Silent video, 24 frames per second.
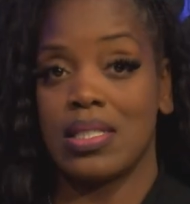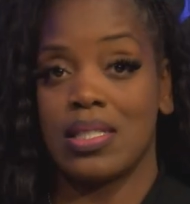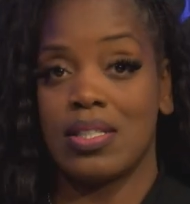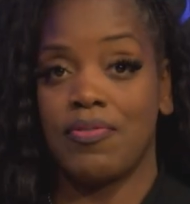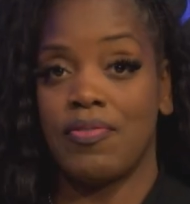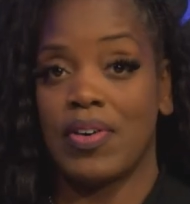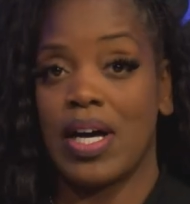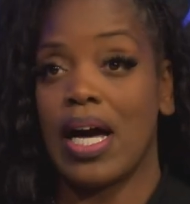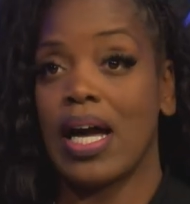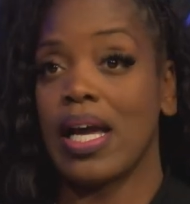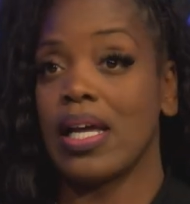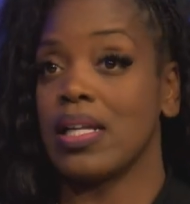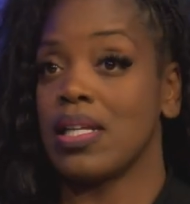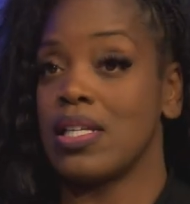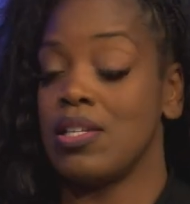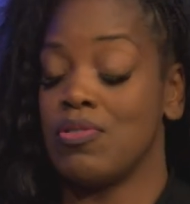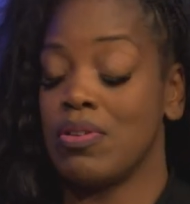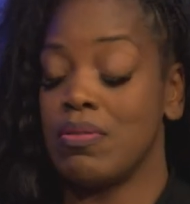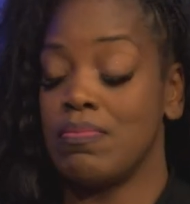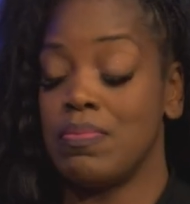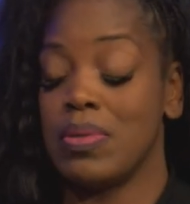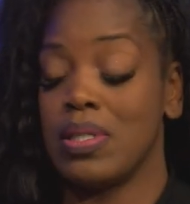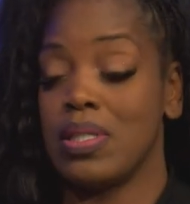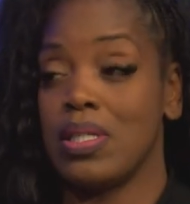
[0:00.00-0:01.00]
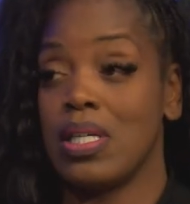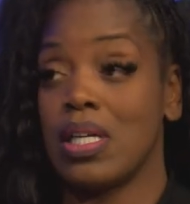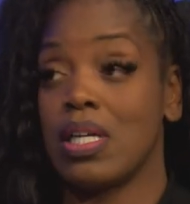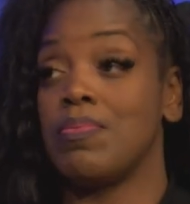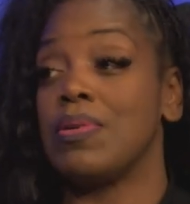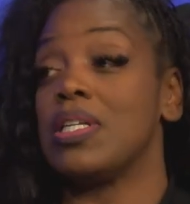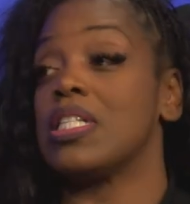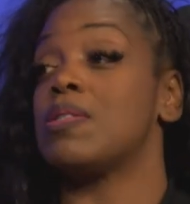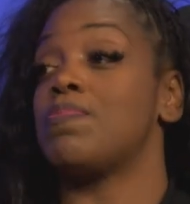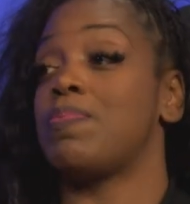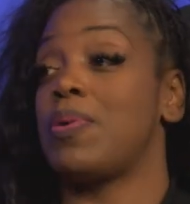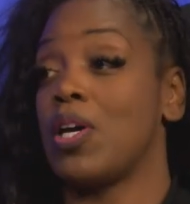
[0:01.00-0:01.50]
divine, you could be it could
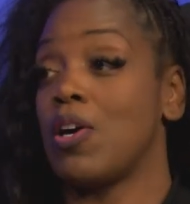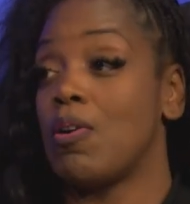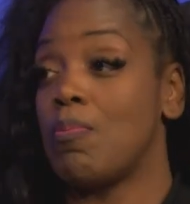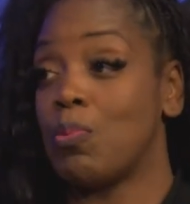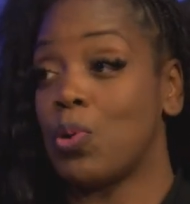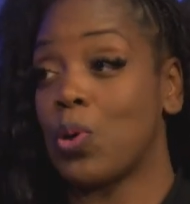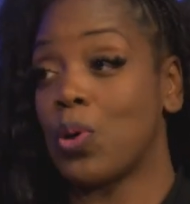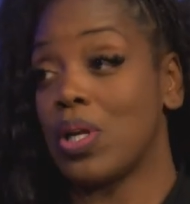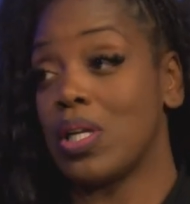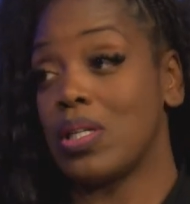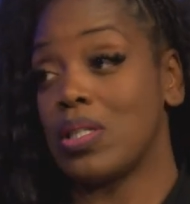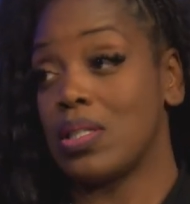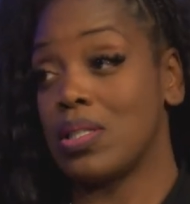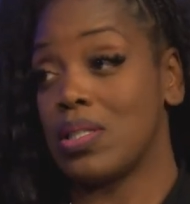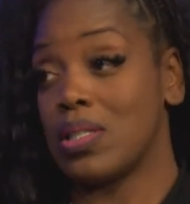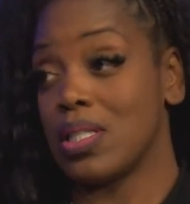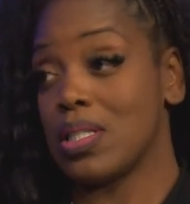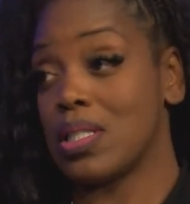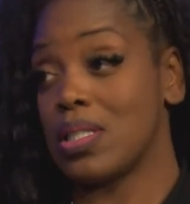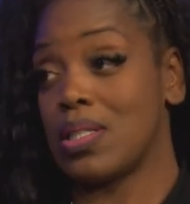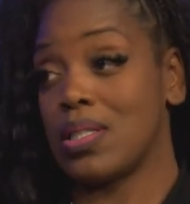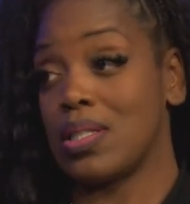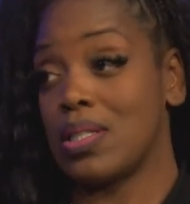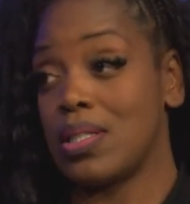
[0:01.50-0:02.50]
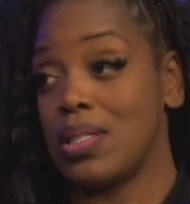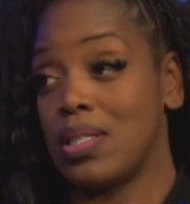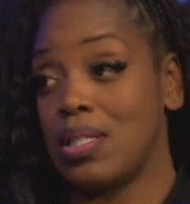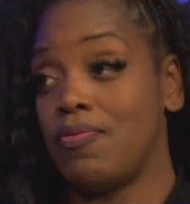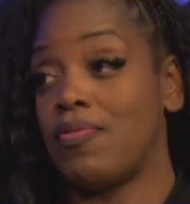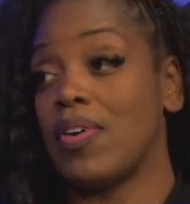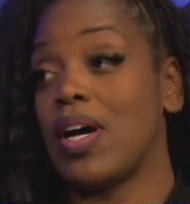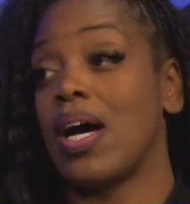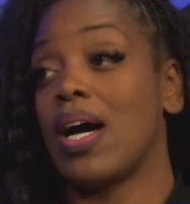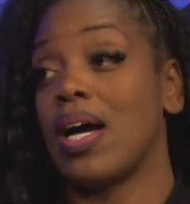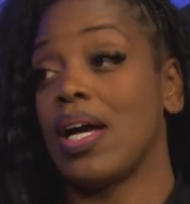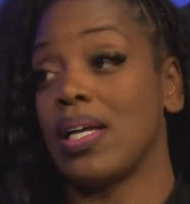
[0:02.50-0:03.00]
be spelled more than just
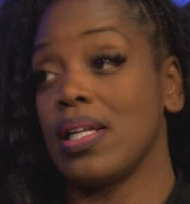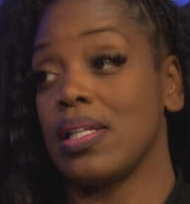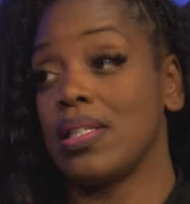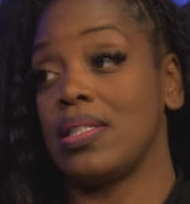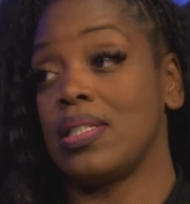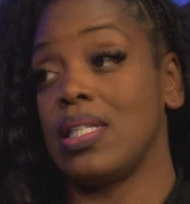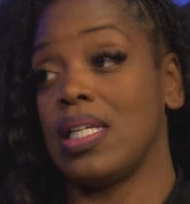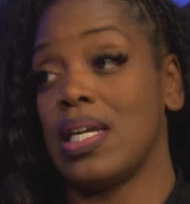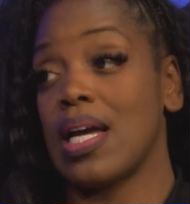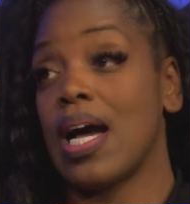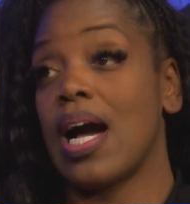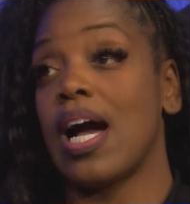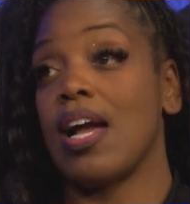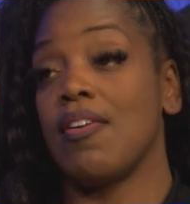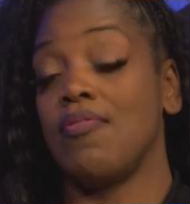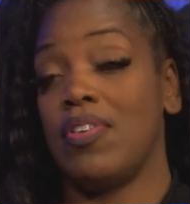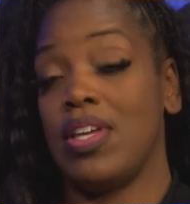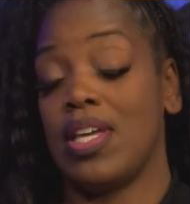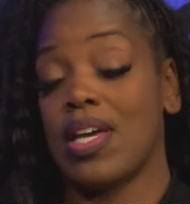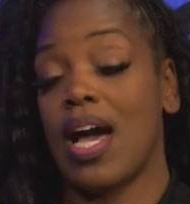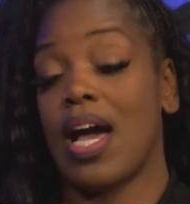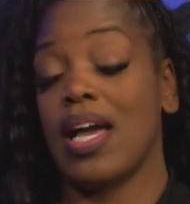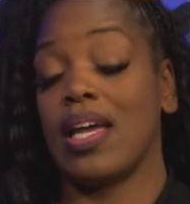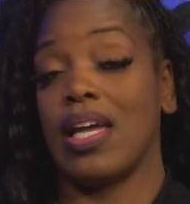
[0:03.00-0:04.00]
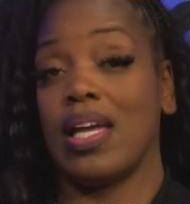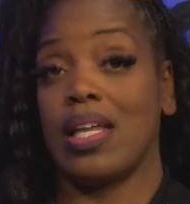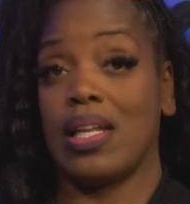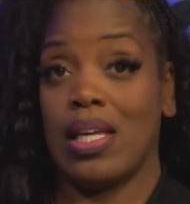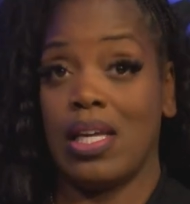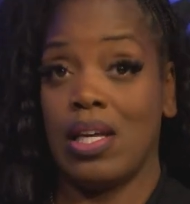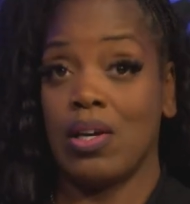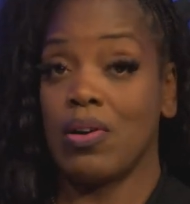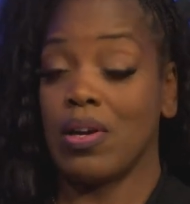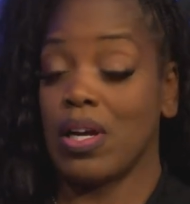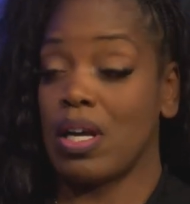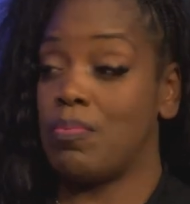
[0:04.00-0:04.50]
divine, mm-hmm. D I V I N
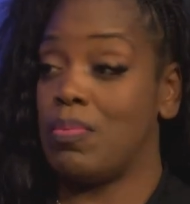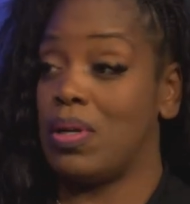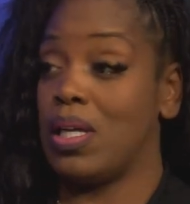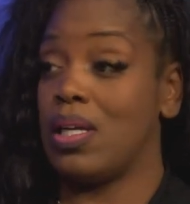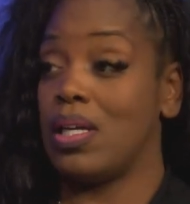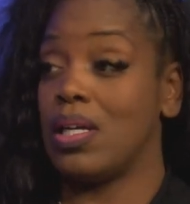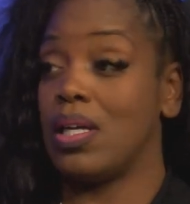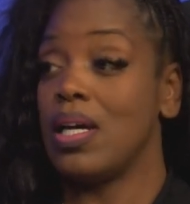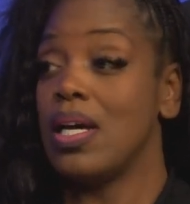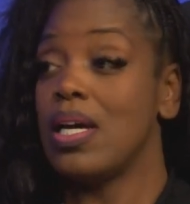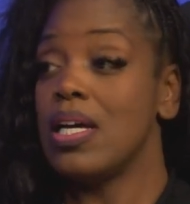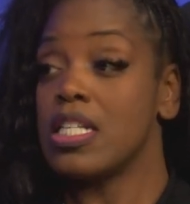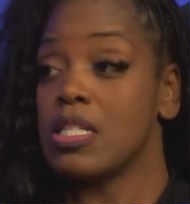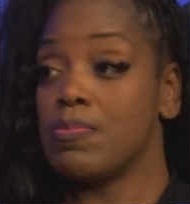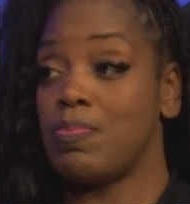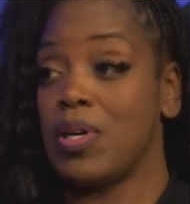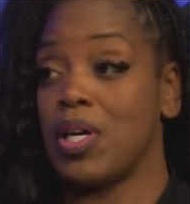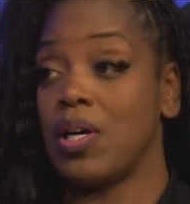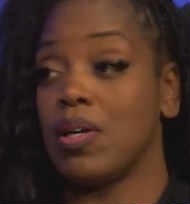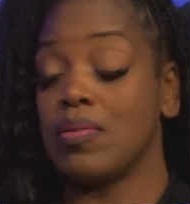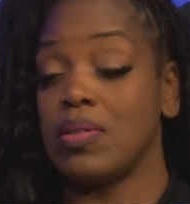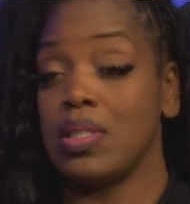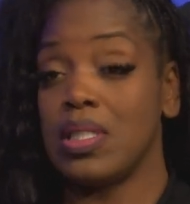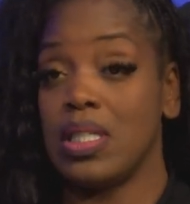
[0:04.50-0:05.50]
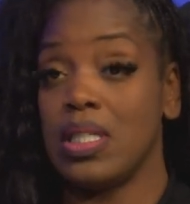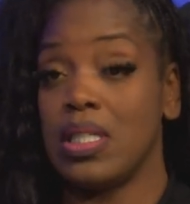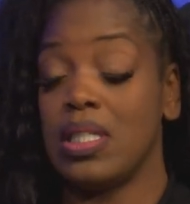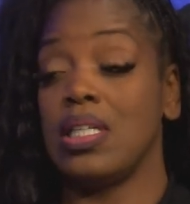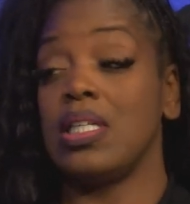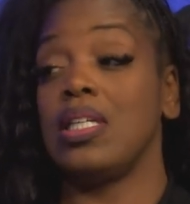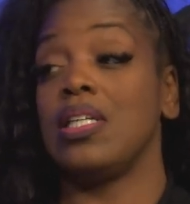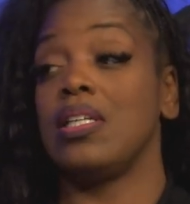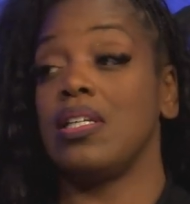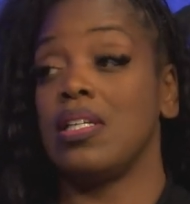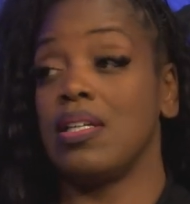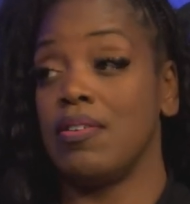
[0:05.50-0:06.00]
E, or it could be spelled D
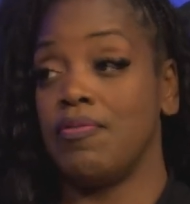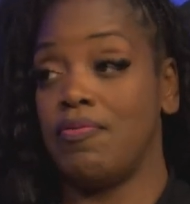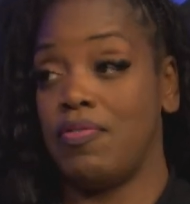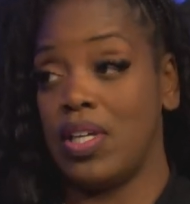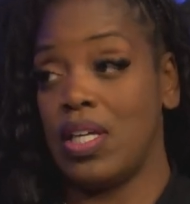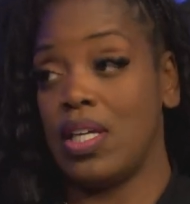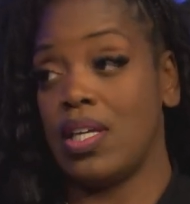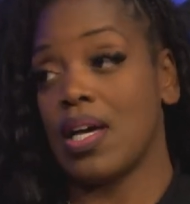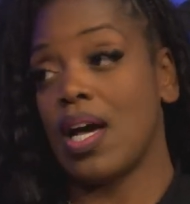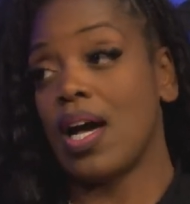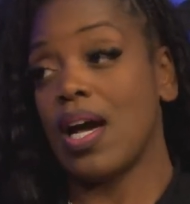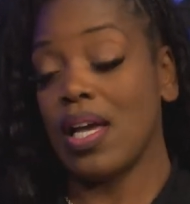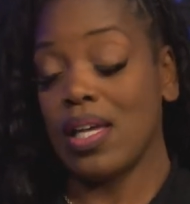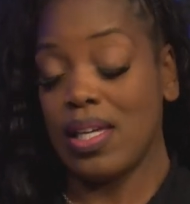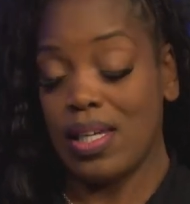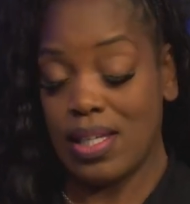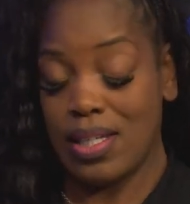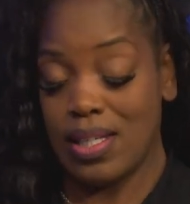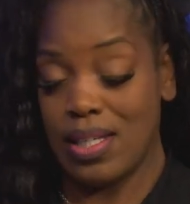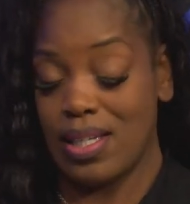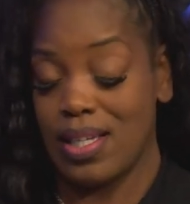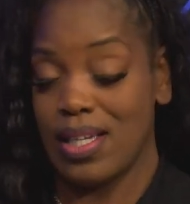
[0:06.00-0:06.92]
E V I N E. Okay.